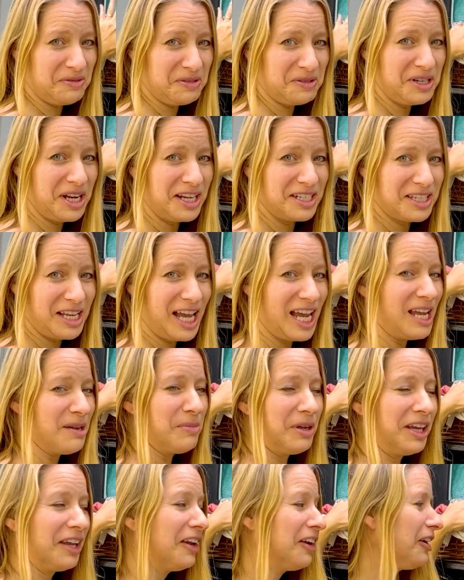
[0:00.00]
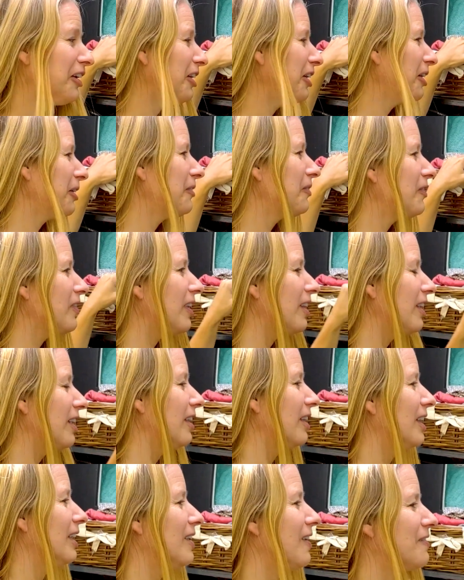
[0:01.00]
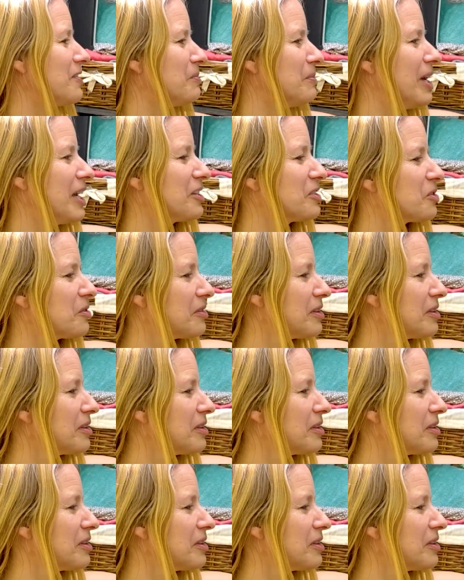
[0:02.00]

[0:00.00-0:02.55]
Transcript: for nighttime here. I have some extra